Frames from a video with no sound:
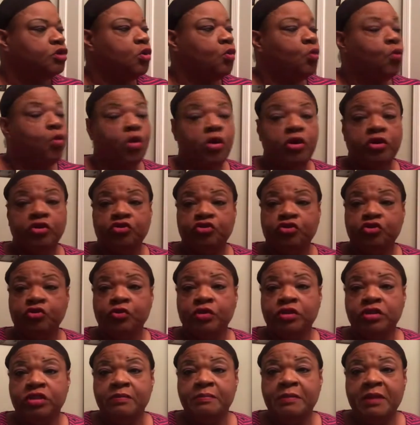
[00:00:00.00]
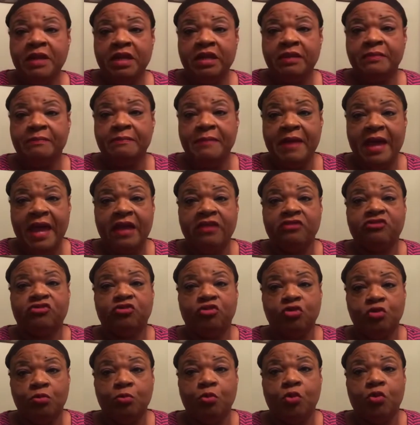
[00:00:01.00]
work to it to make it match,
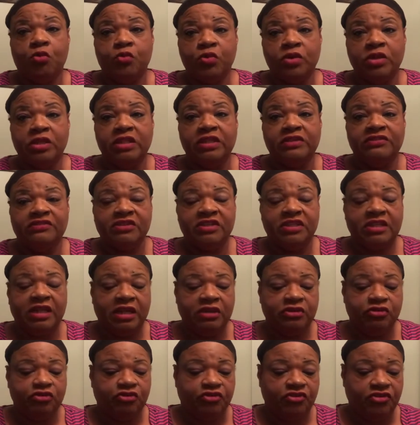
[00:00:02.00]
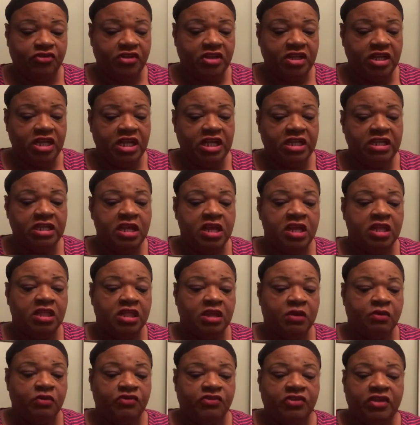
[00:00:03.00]
to look more realistic like your skin.
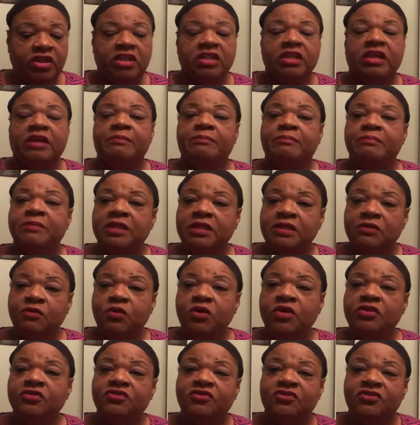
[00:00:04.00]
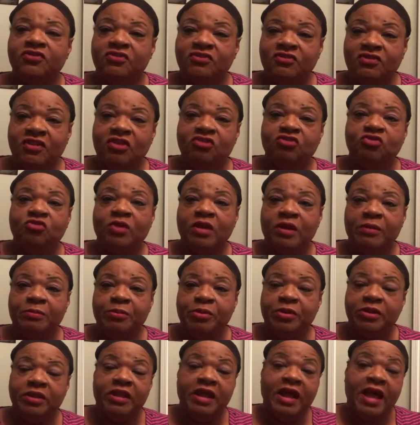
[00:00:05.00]
They were saying that many wigs of Sensational have
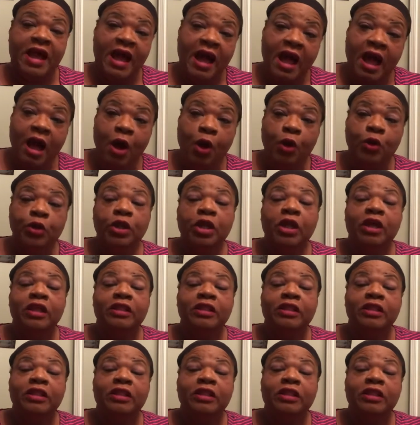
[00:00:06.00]
put out